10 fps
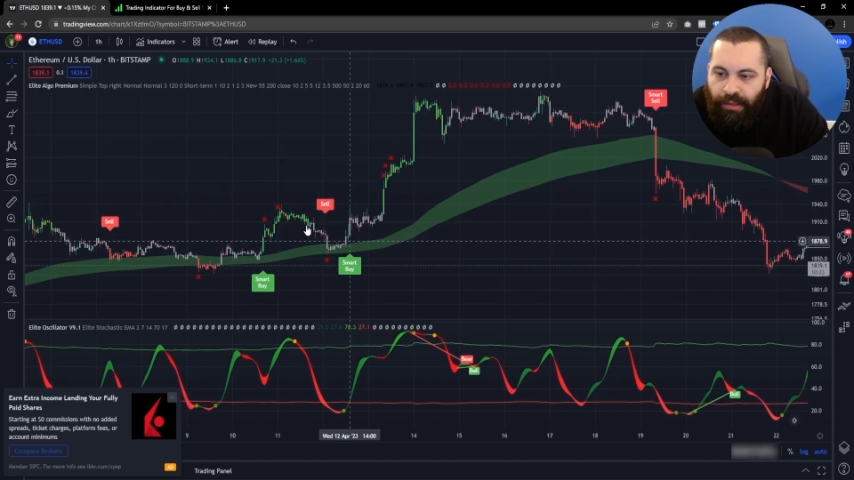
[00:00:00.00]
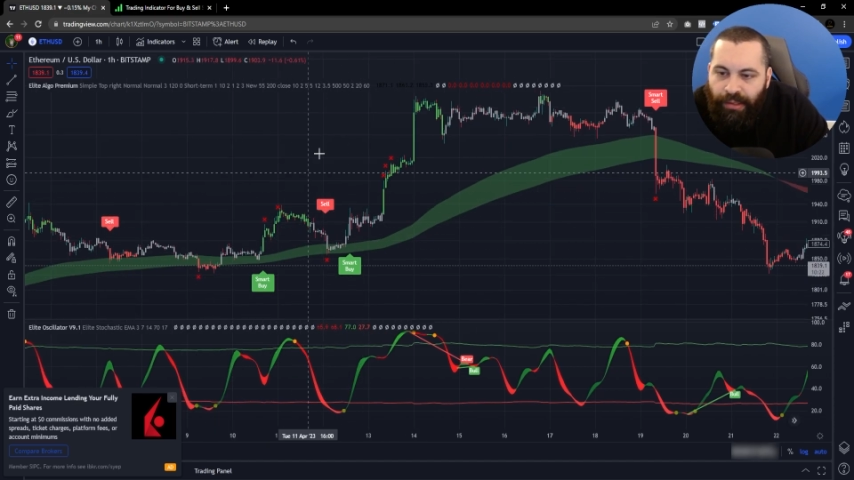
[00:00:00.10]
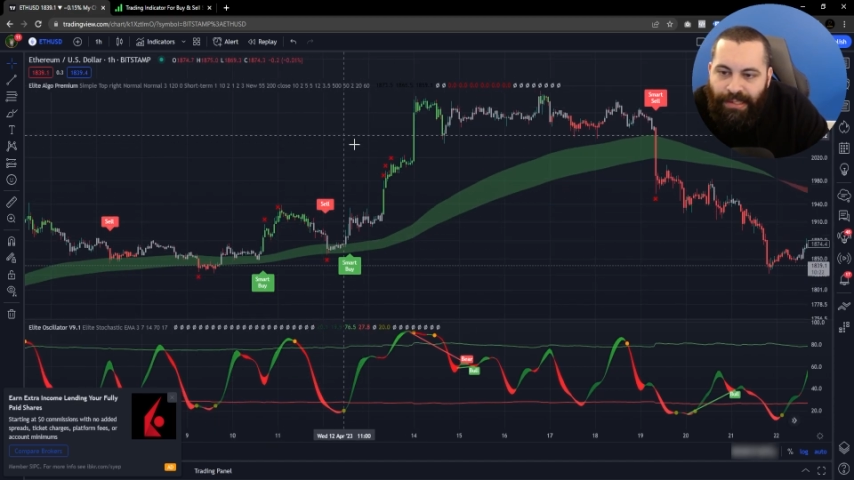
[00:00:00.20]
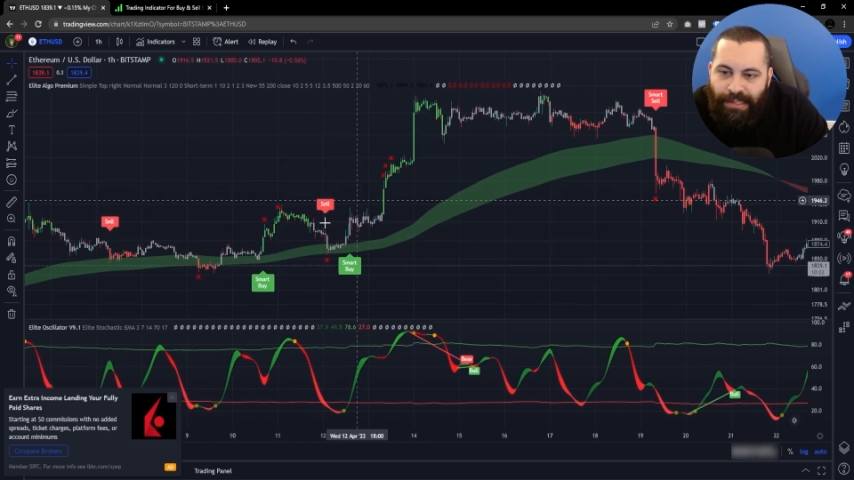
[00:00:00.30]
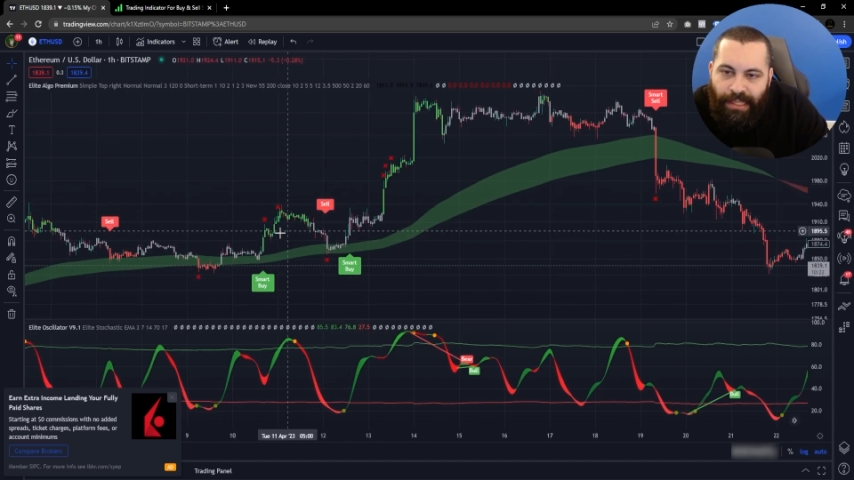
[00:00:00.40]
You
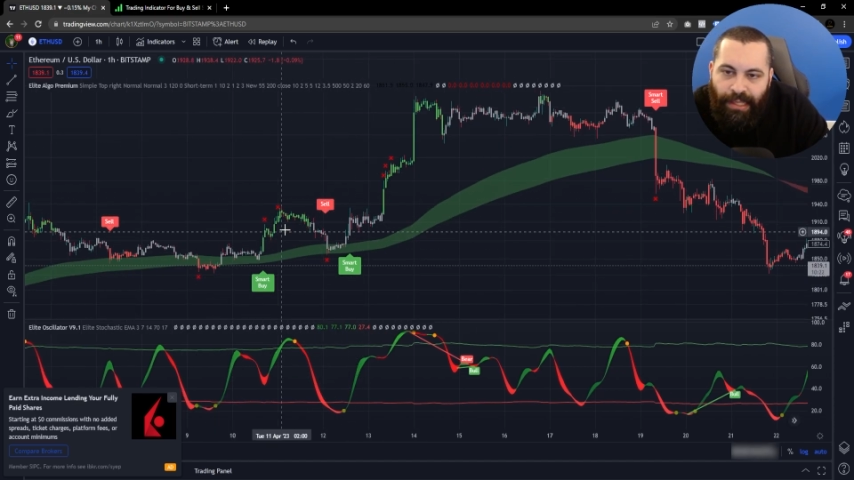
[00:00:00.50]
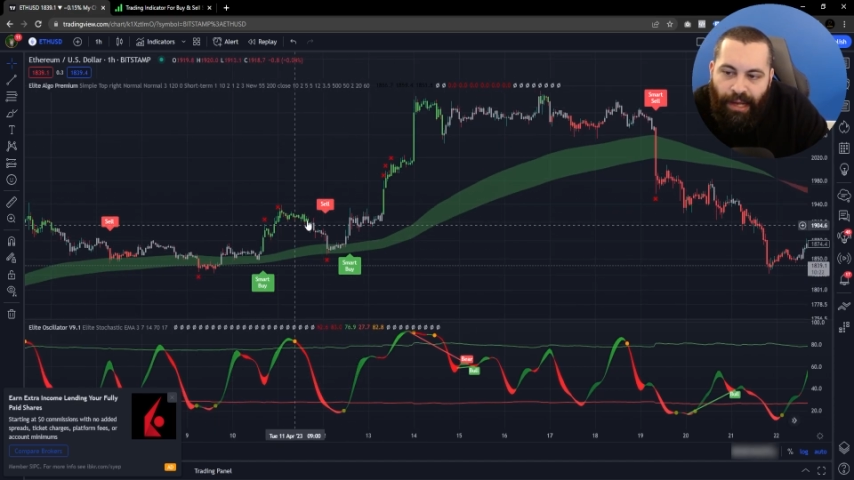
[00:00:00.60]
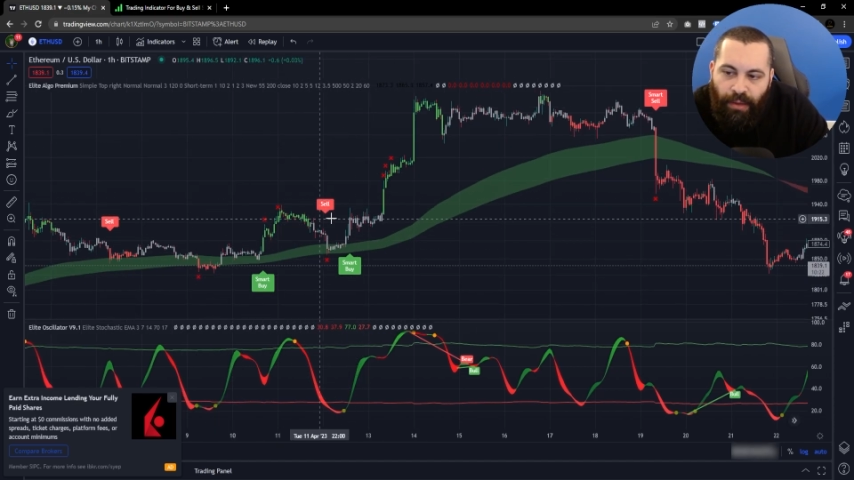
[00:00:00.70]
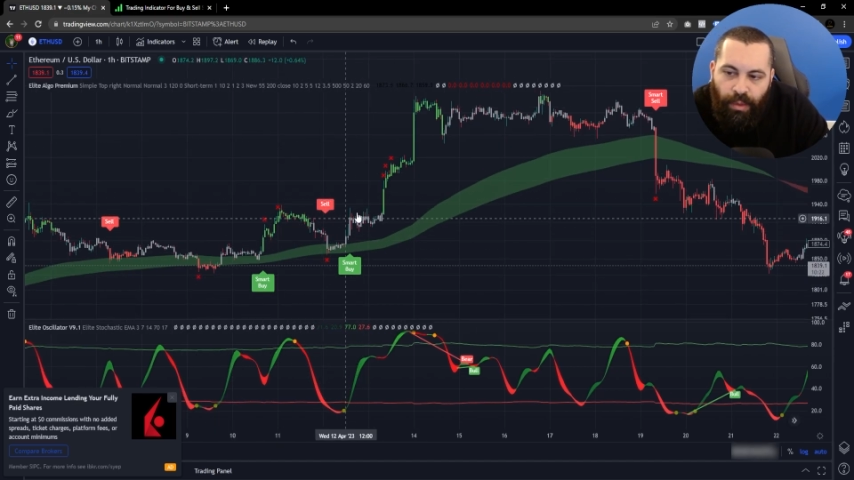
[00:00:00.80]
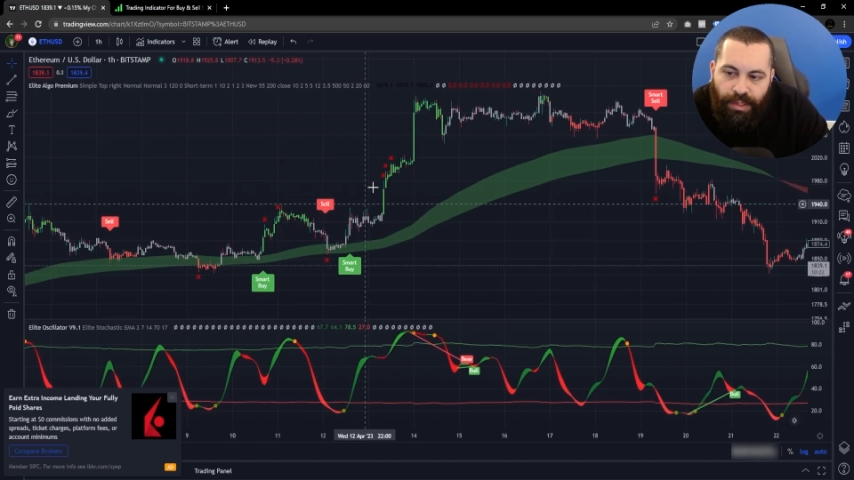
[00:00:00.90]
can see
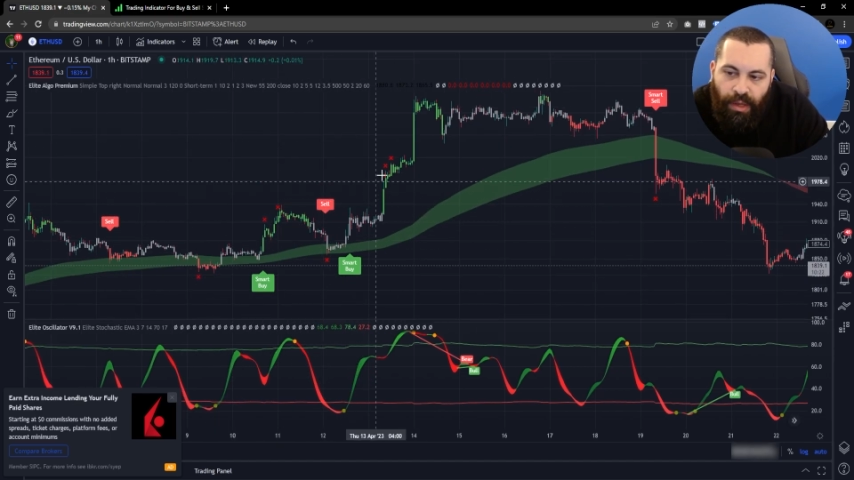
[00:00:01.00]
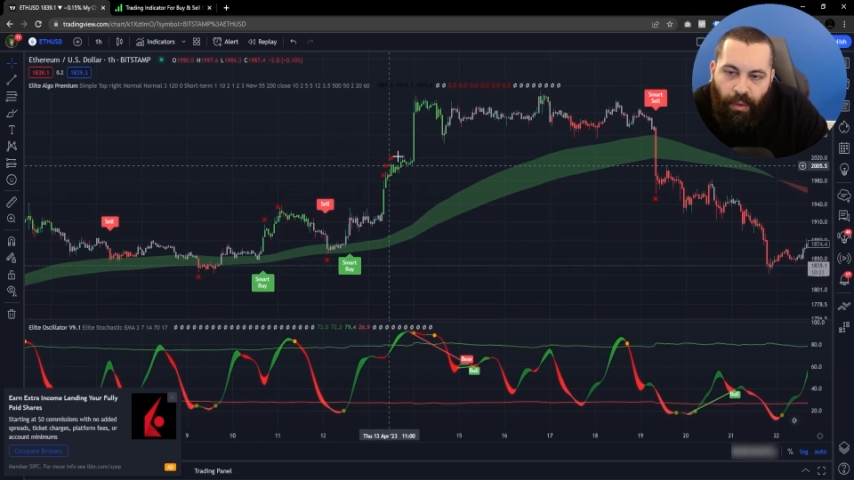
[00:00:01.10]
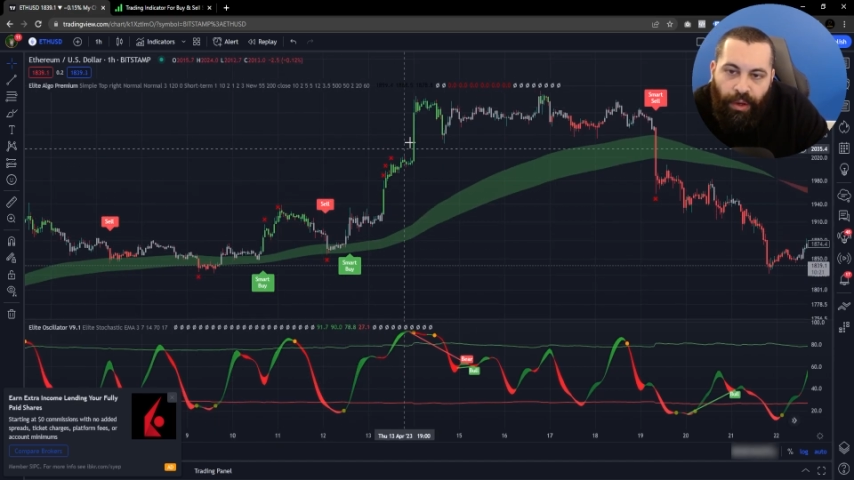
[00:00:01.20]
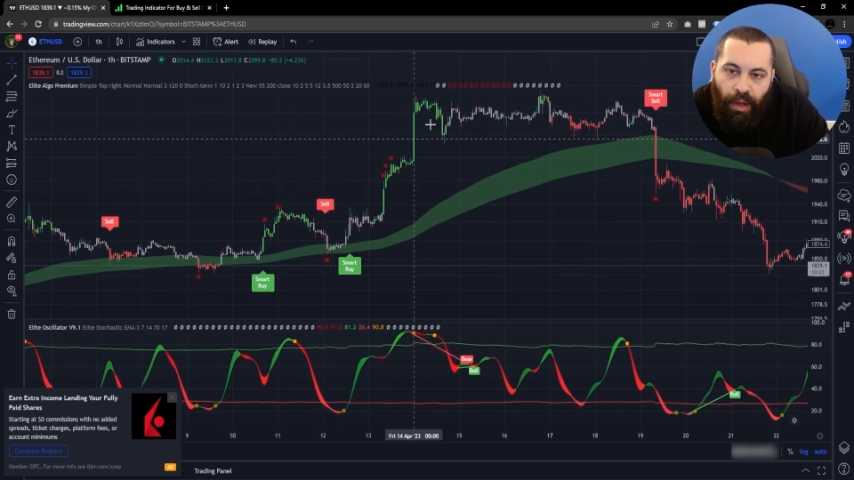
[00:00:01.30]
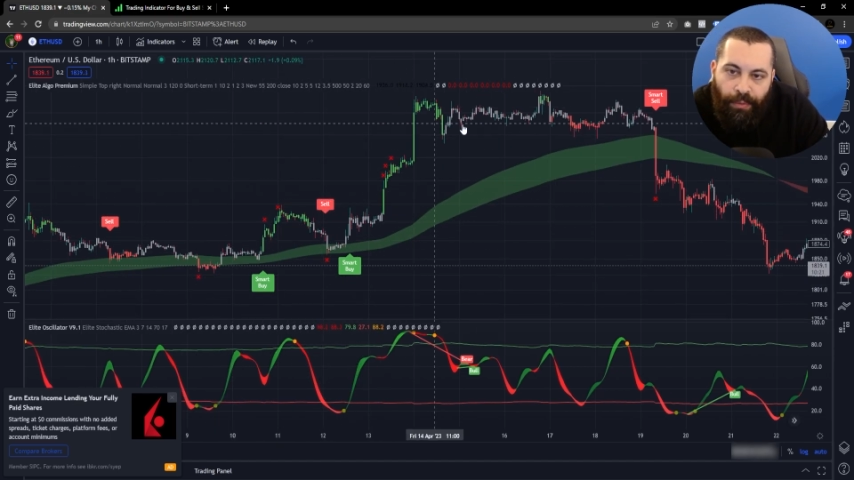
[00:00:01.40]
kind of what's
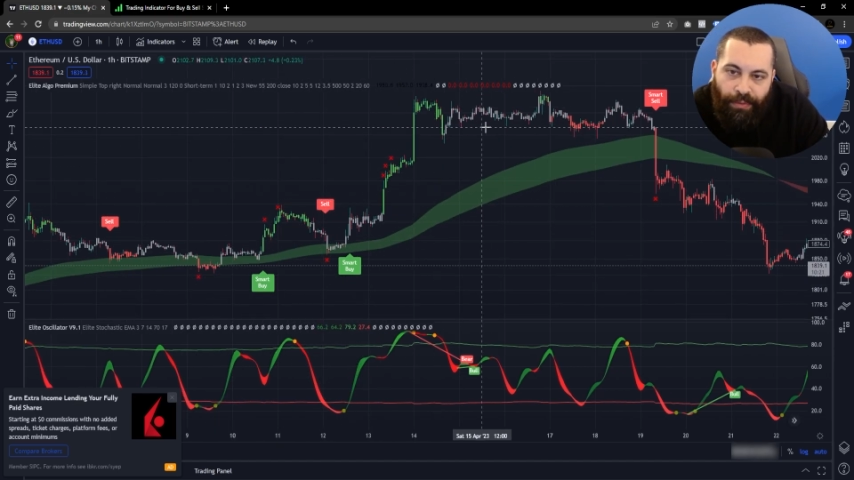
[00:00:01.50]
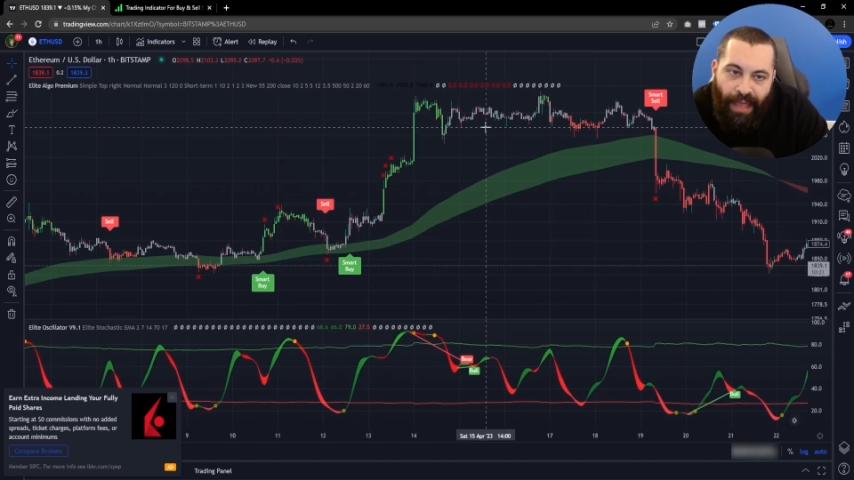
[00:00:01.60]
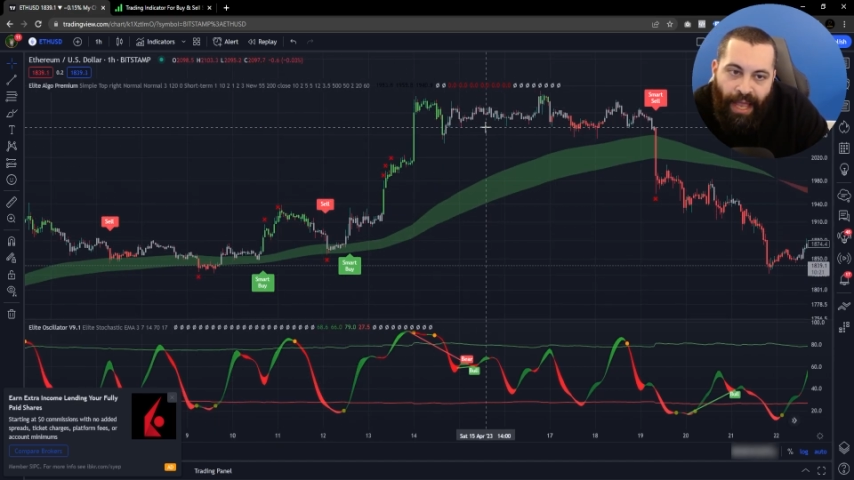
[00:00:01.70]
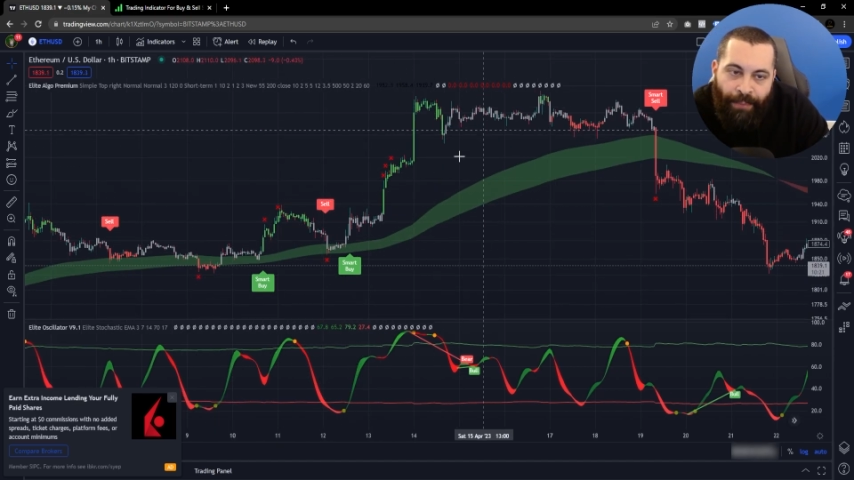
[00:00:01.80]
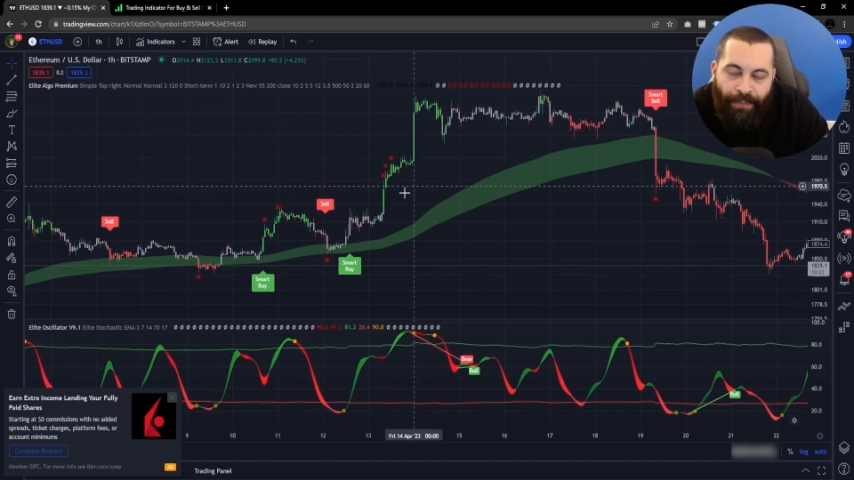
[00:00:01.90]
going on with
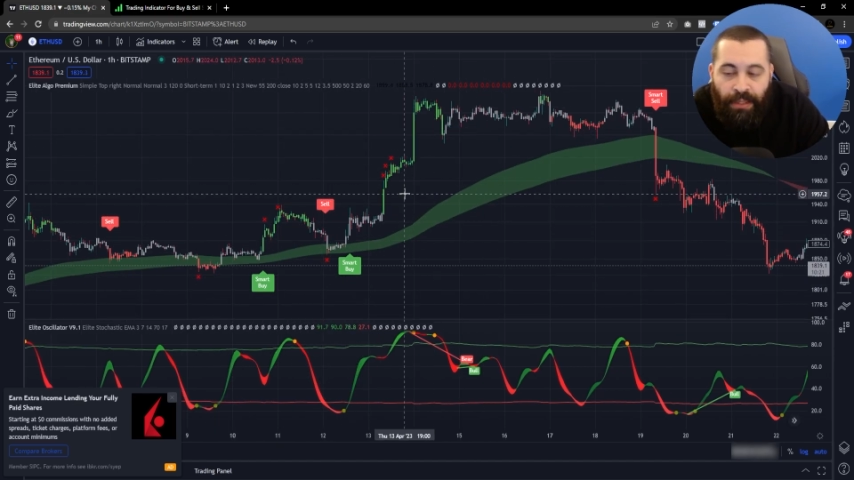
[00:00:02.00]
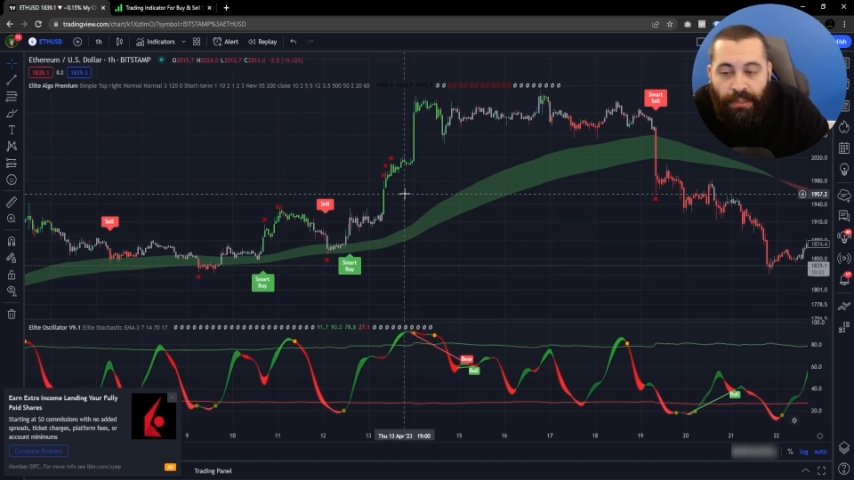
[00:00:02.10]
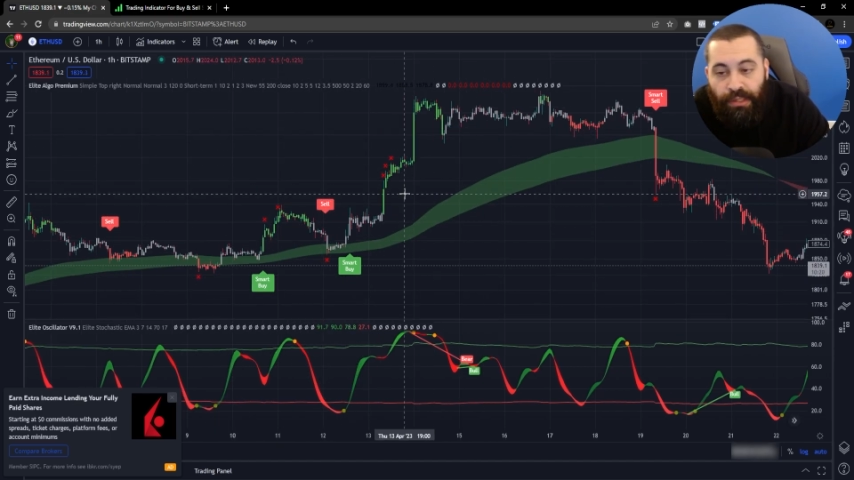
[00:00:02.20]
that.